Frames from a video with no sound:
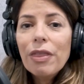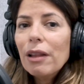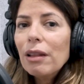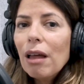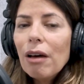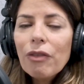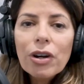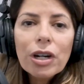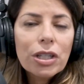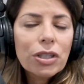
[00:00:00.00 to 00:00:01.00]
the
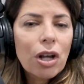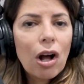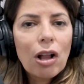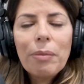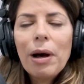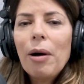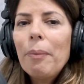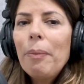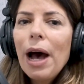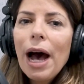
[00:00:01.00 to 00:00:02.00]
lover is all
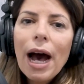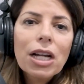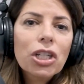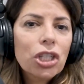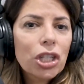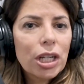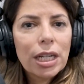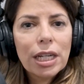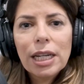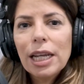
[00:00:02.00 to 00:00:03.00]
about
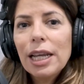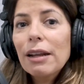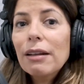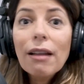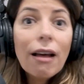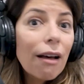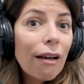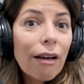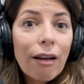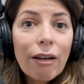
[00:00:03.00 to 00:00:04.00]
passion and
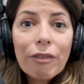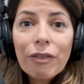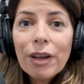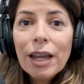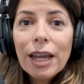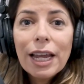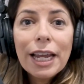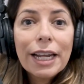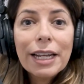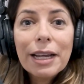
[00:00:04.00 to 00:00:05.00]
love and